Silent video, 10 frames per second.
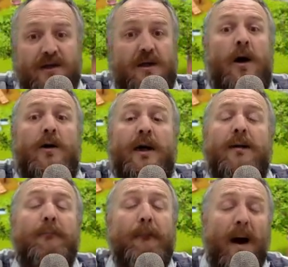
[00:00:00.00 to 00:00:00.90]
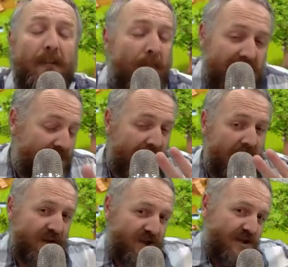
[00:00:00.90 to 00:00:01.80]
okay? My
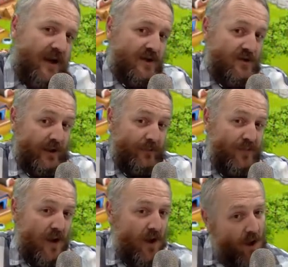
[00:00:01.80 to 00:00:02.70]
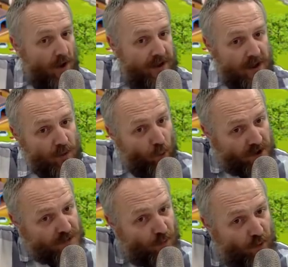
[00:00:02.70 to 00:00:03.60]
game is secondary. Okay,
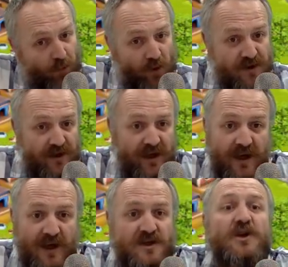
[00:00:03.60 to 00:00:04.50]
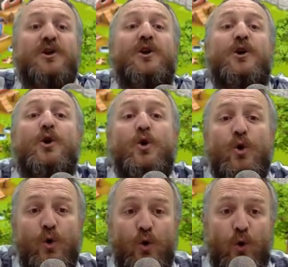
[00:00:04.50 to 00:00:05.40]
what's more important is
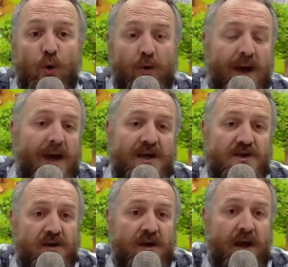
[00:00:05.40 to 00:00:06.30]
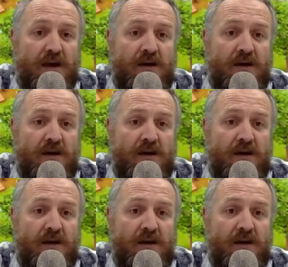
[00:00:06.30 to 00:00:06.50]
you. KS, good night. You